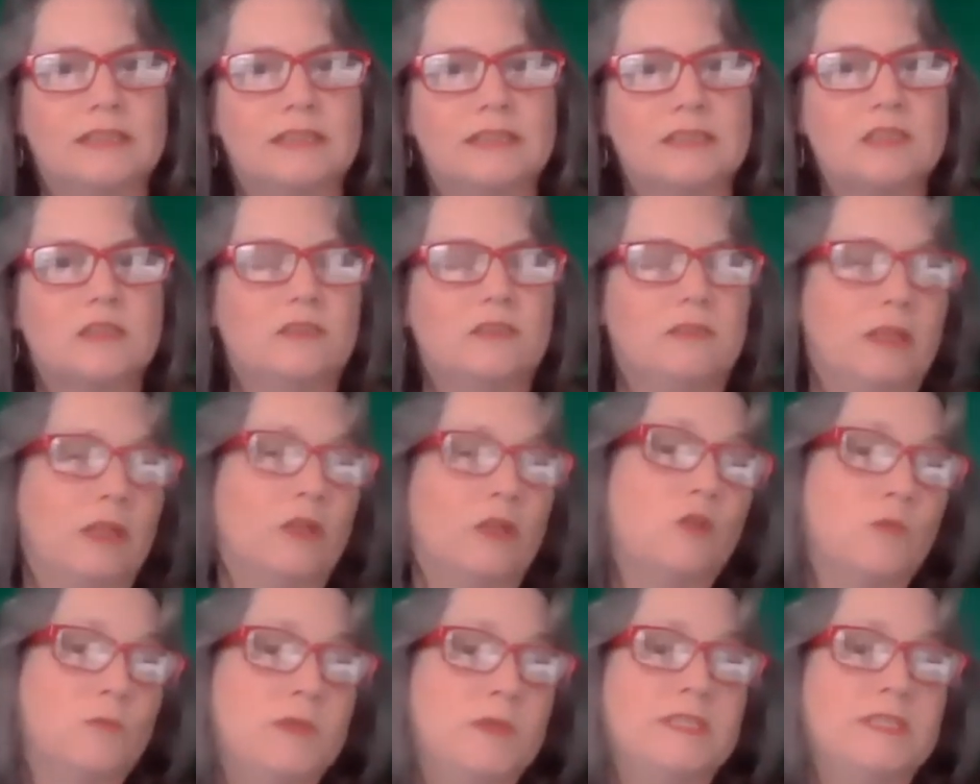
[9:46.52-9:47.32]

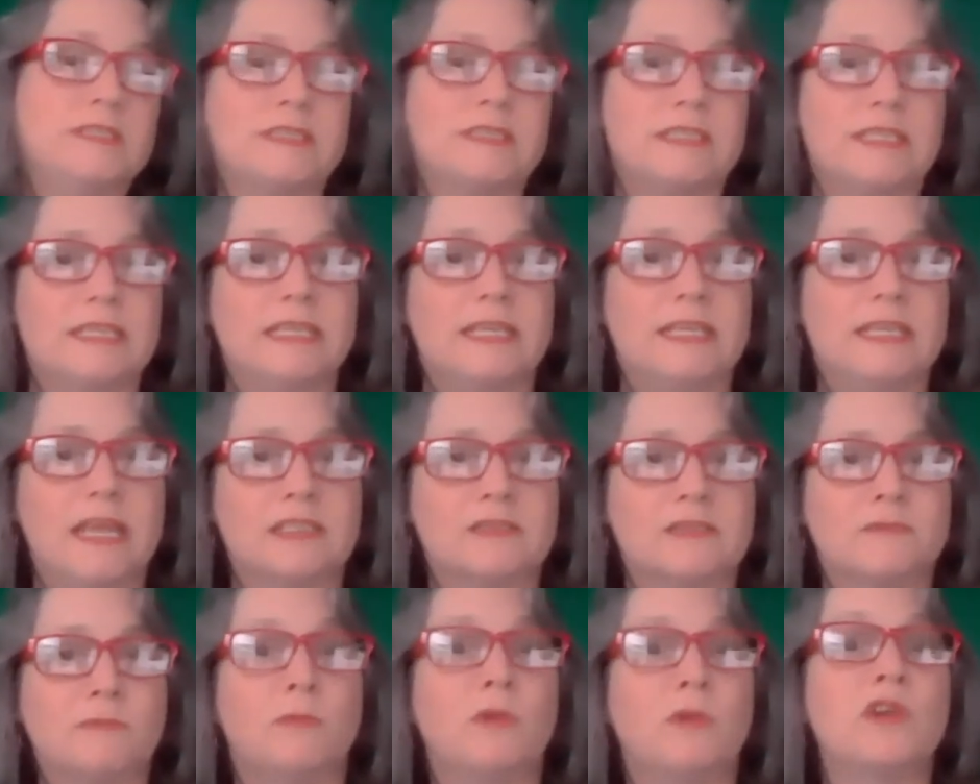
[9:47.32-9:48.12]
it could be
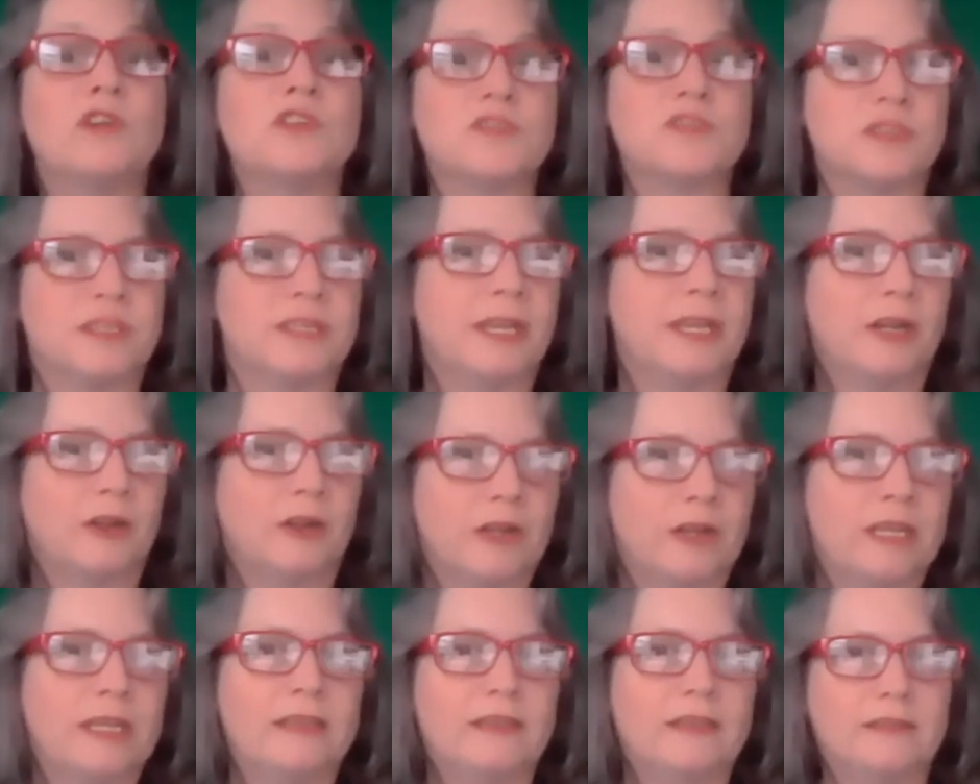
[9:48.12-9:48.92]
seen as
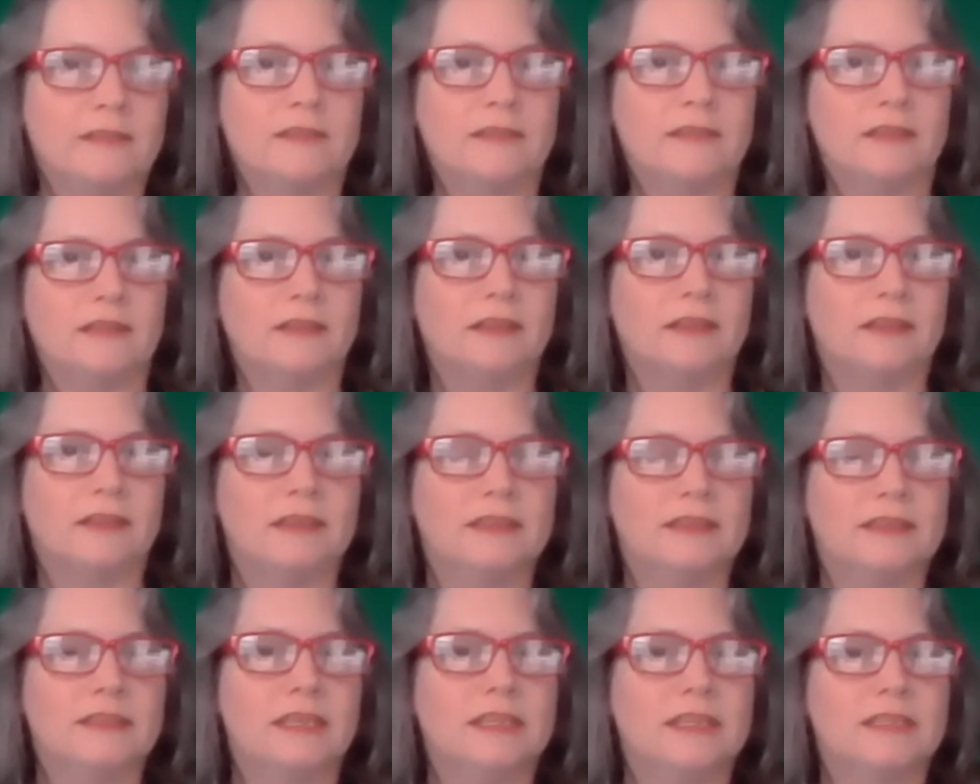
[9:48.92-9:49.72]
mercenary
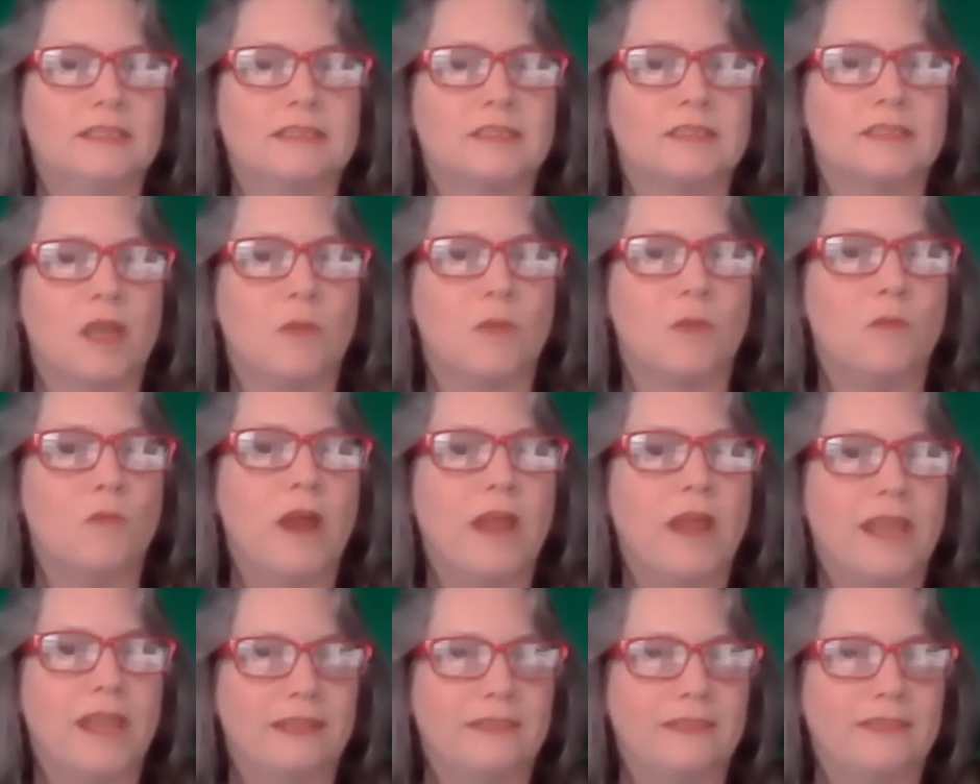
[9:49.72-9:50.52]
in
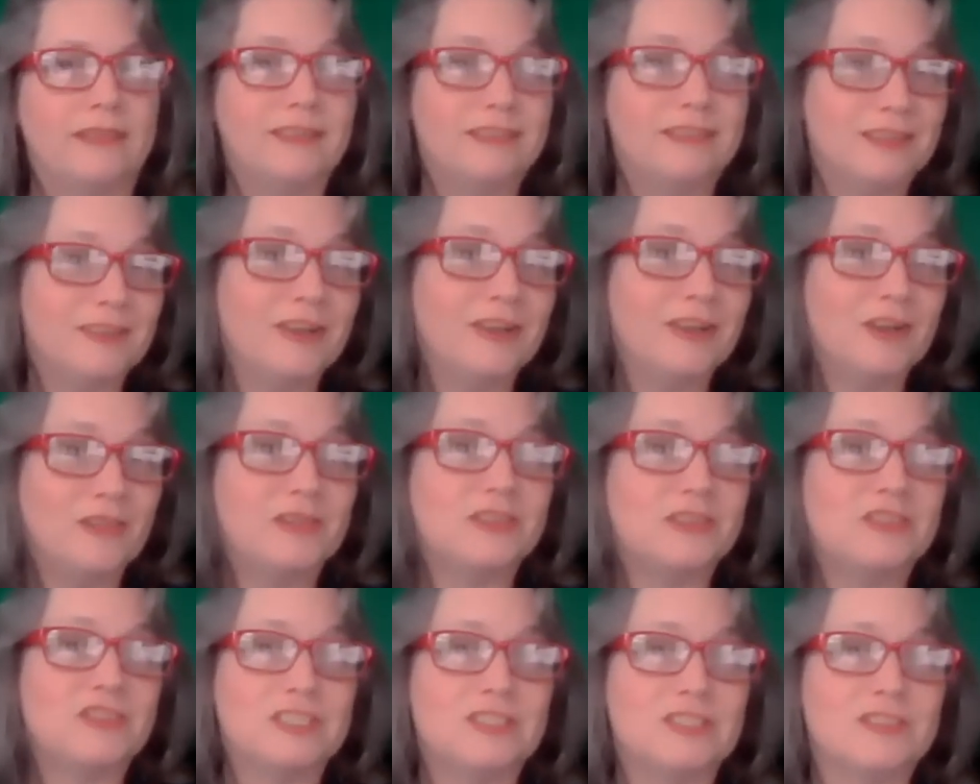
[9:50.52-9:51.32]
some way, that,
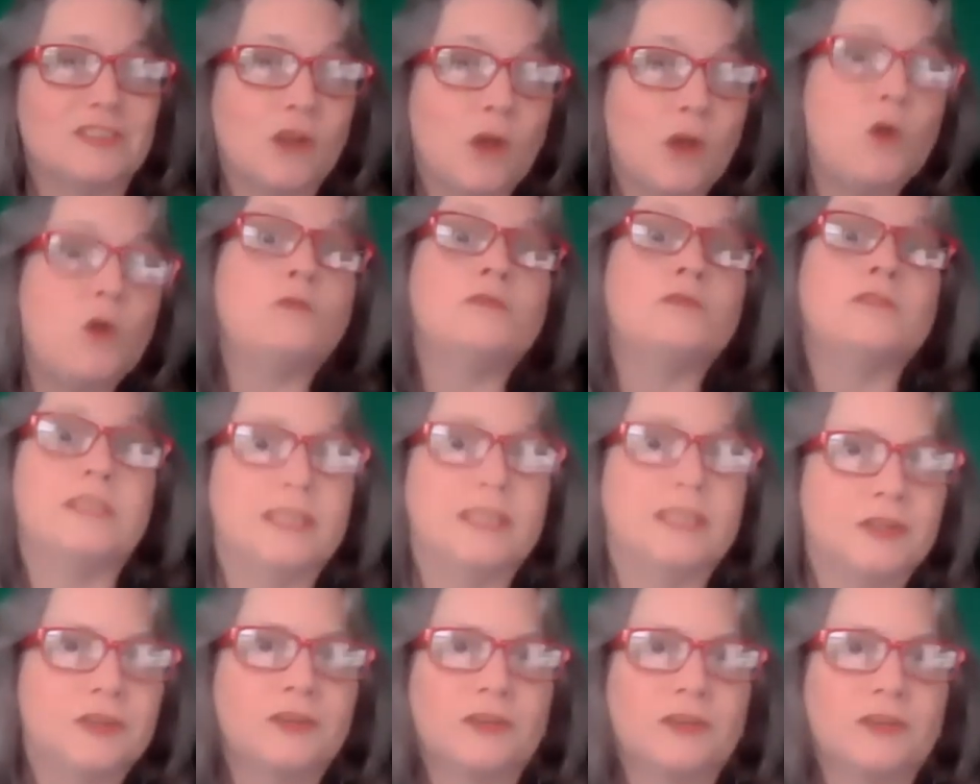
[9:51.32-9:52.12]
that she's a
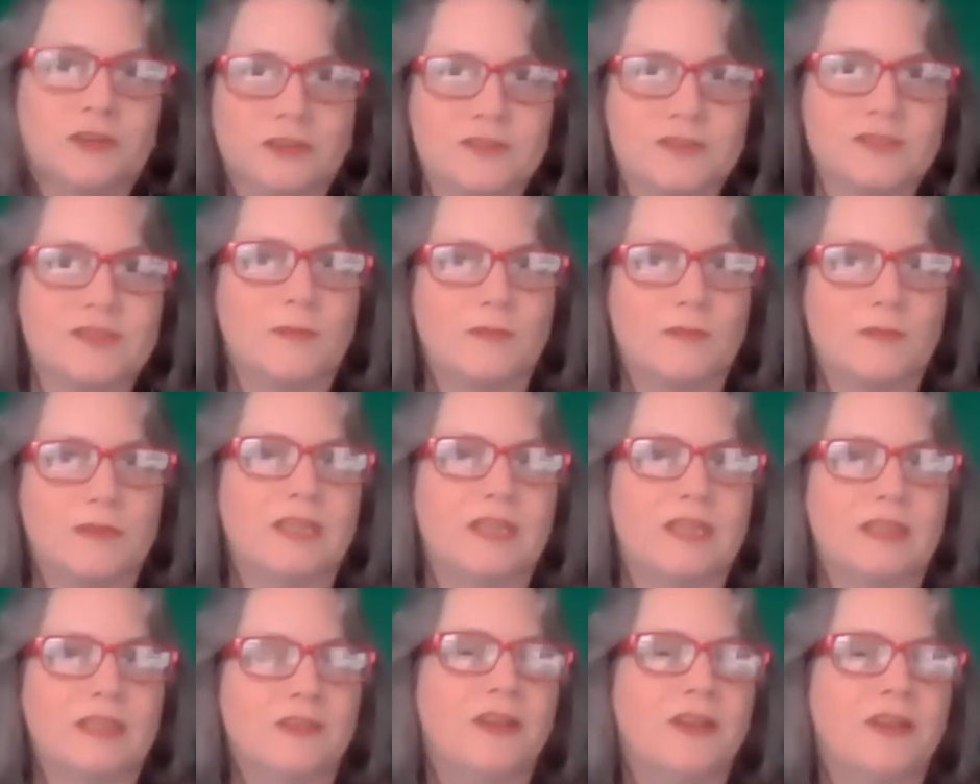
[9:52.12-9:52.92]
gold digger or
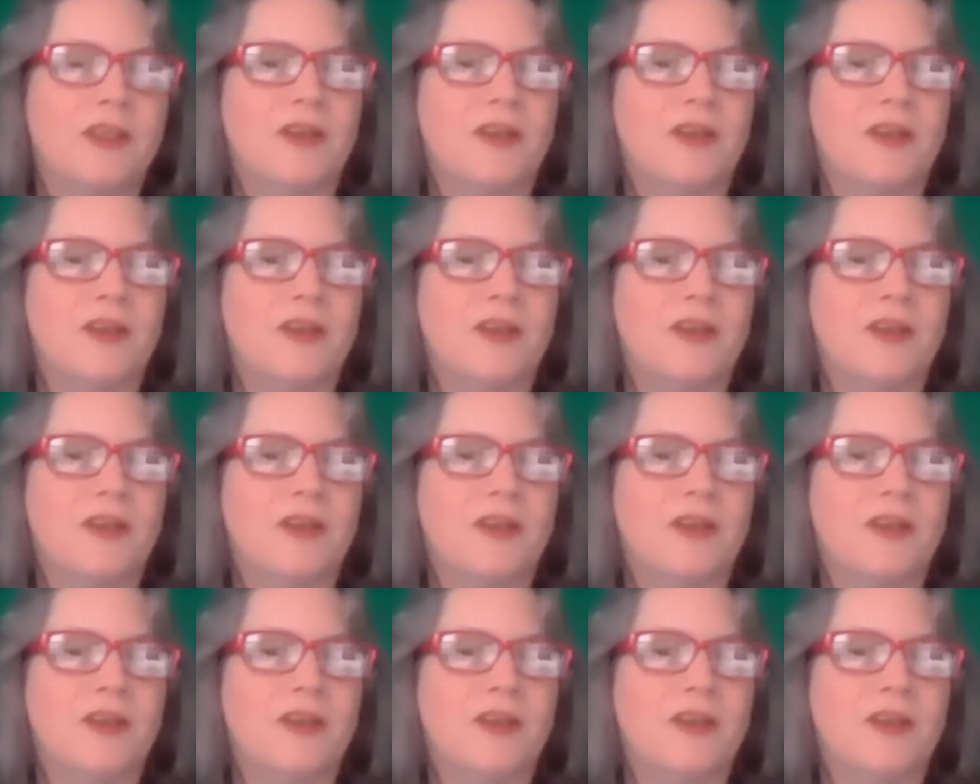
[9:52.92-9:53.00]
something,